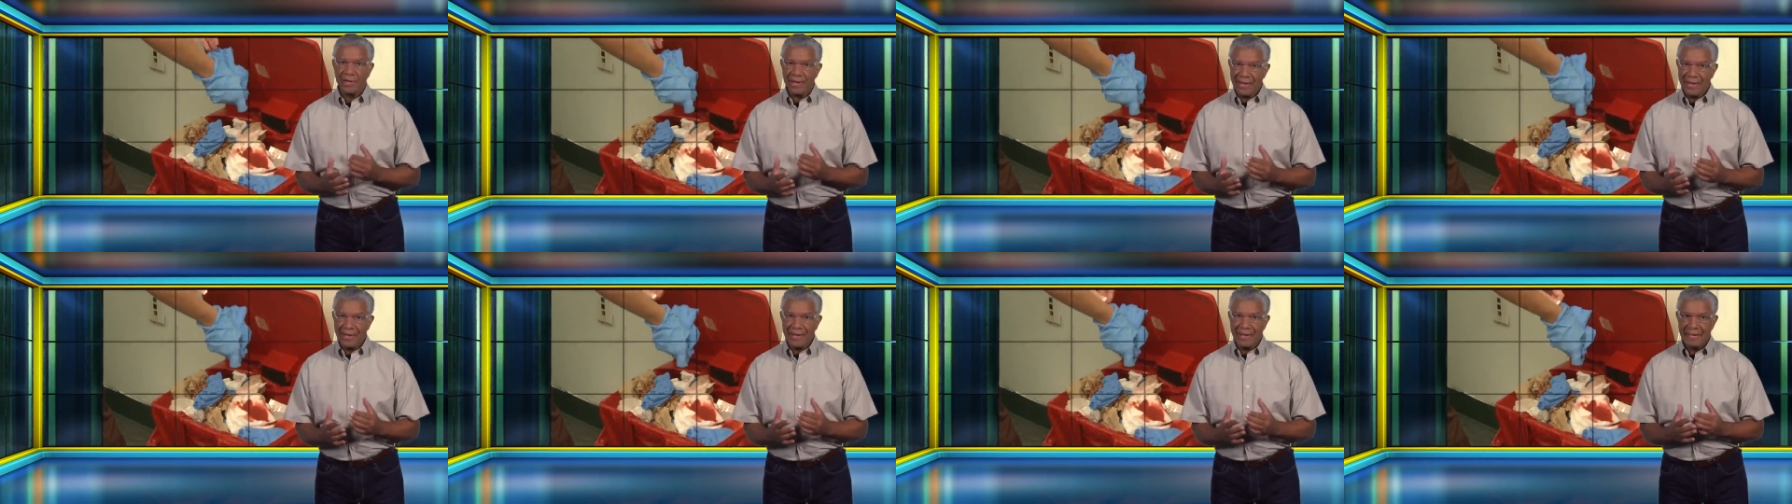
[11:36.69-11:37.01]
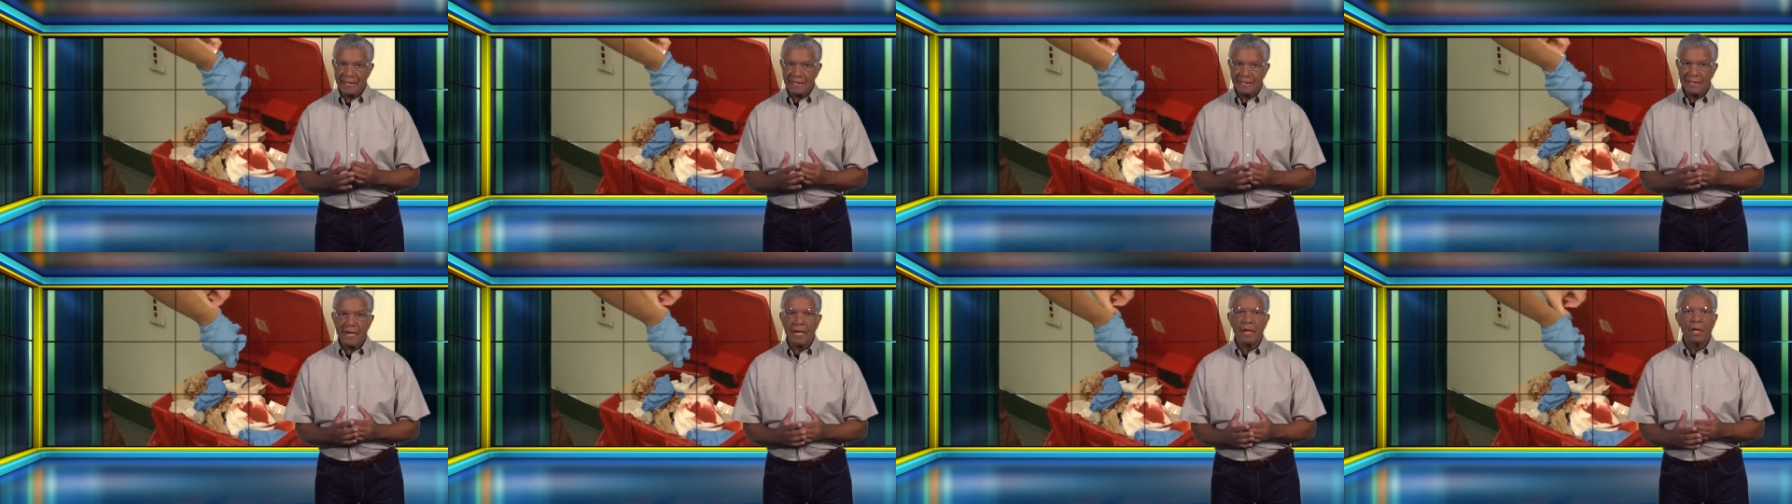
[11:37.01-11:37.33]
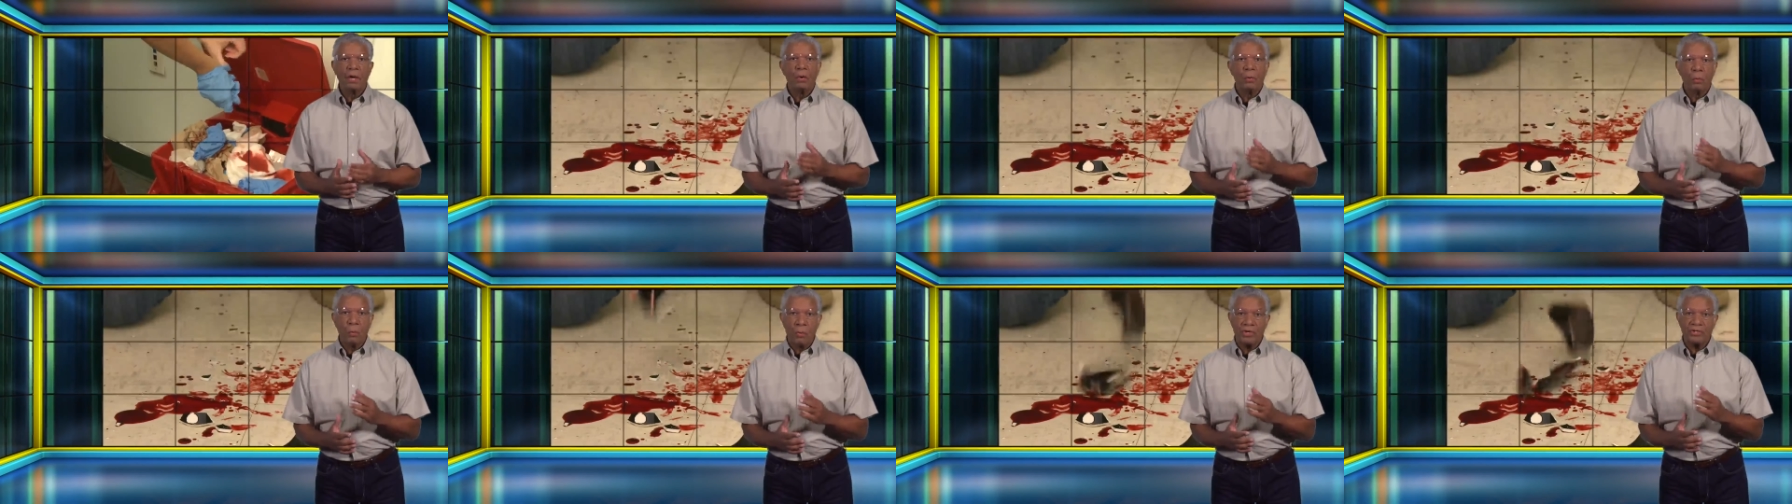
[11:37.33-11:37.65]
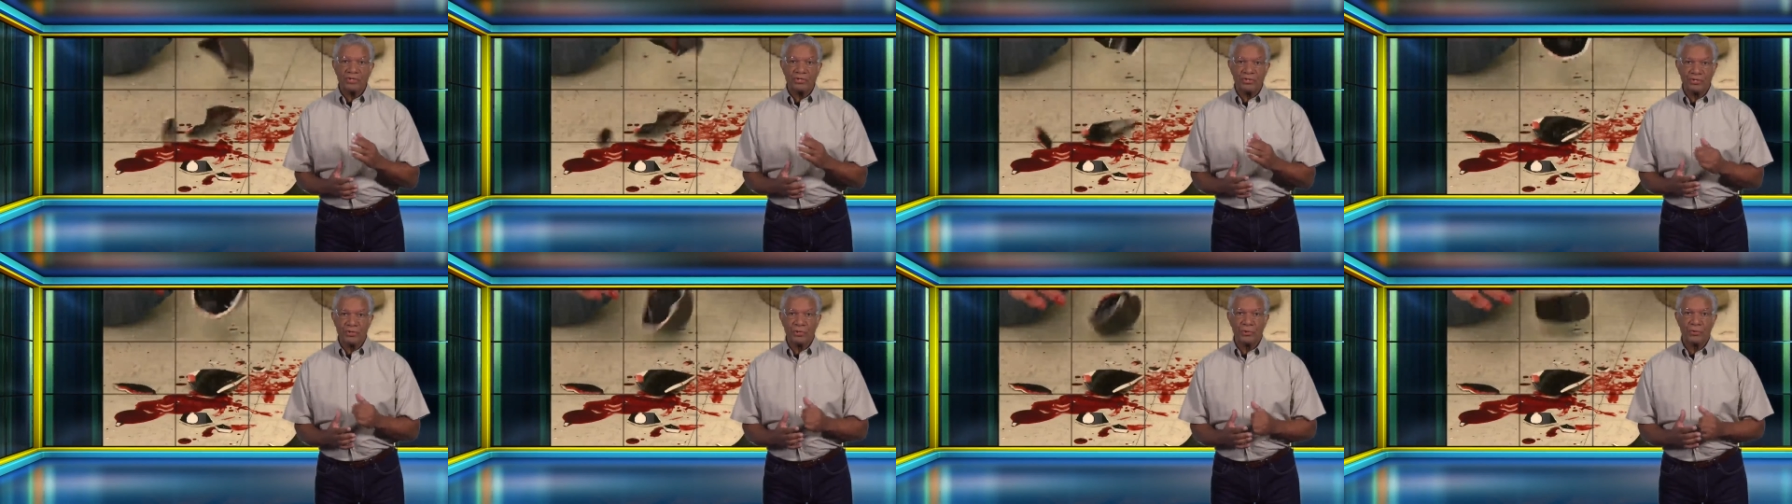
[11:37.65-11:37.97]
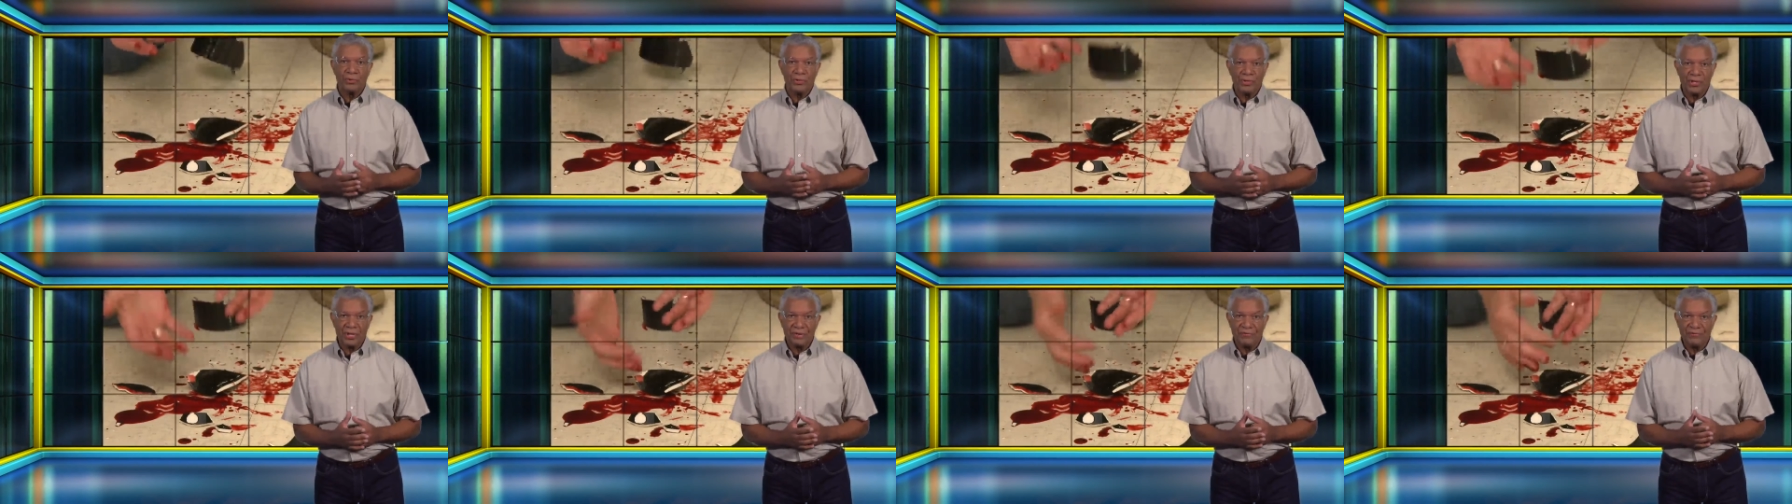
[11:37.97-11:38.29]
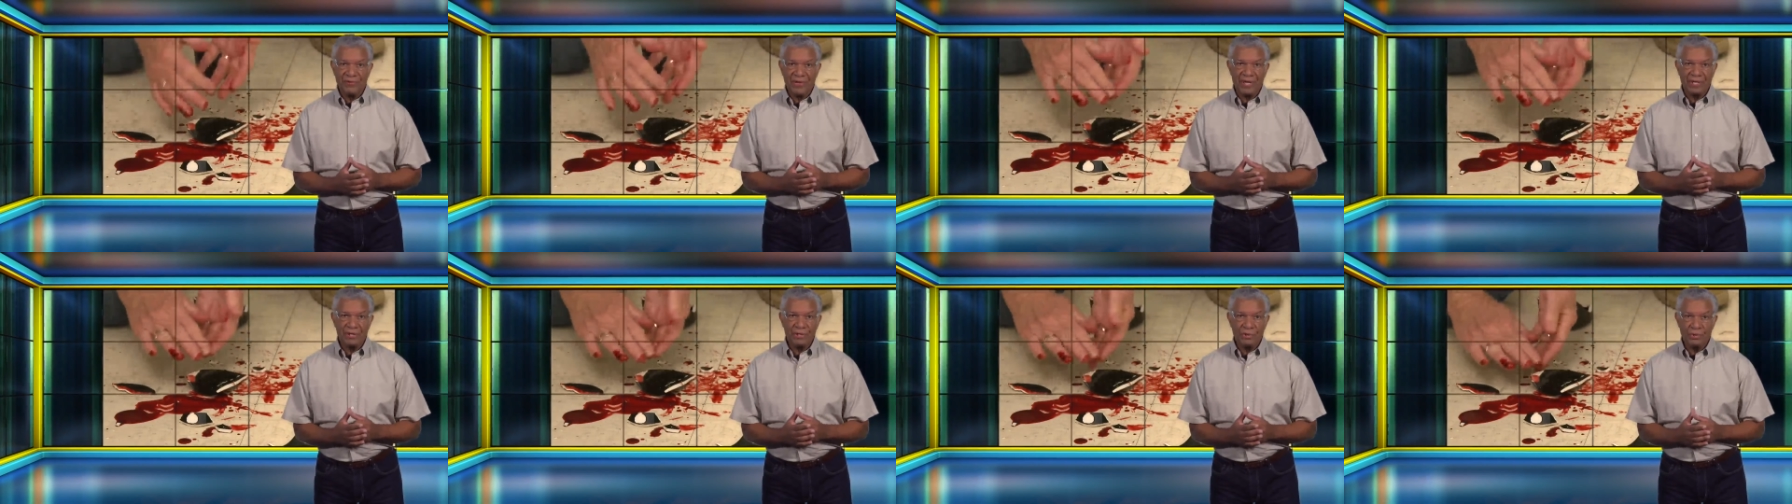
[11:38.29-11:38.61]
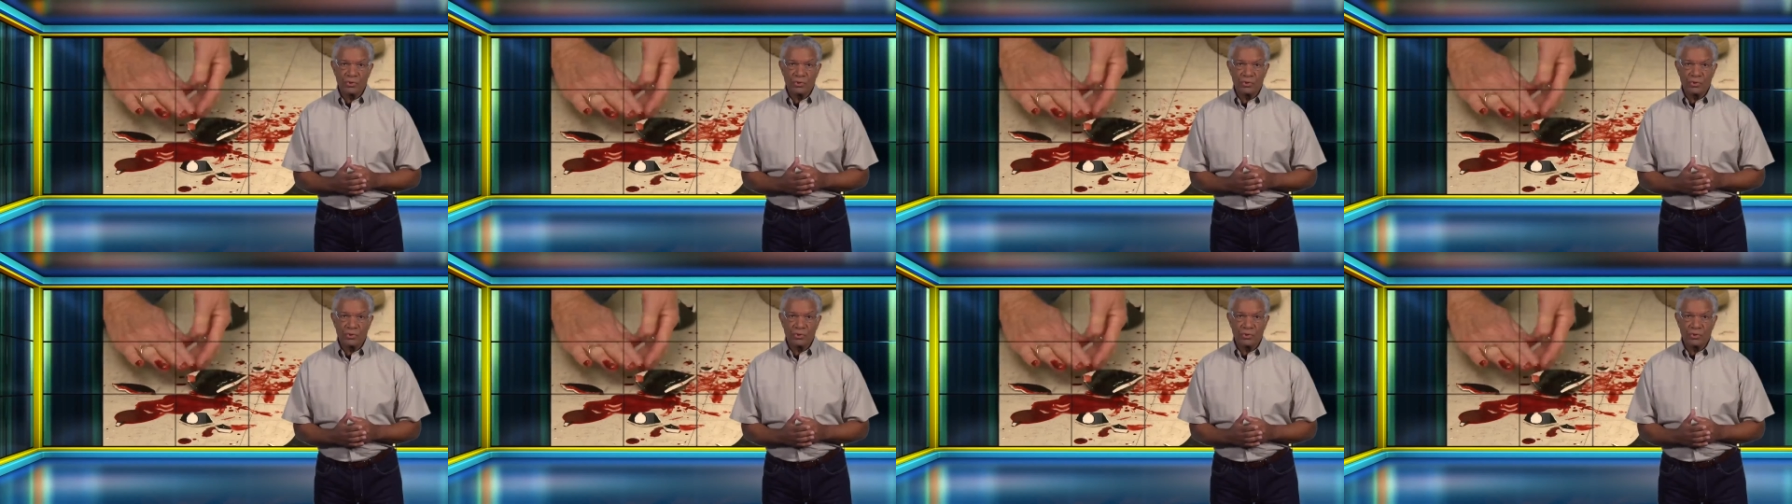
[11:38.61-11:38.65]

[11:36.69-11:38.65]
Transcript: and what to do in the event